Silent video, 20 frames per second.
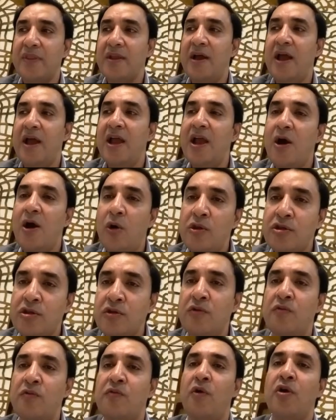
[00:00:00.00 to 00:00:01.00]
I
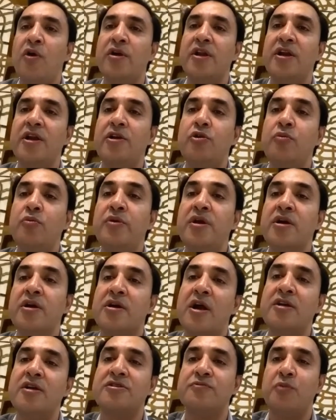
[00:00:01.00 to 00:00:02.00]
also want it to be a
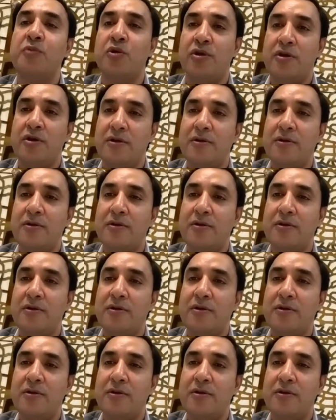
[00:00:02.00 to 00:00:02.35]
cult sport.